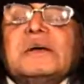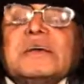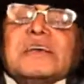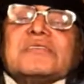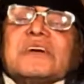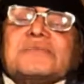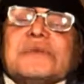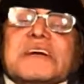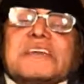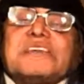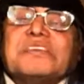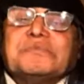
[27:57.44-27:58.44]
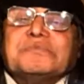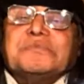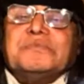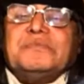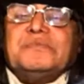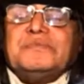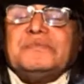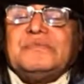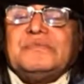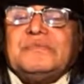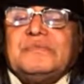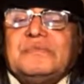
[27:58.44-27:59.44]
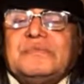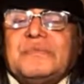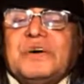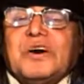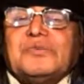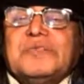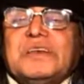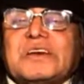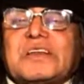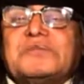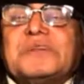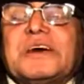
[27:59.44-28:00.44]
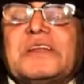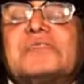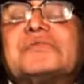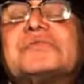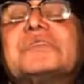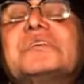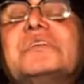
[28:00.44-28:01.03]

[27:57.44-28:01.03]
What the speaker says: is the victim of the criminals,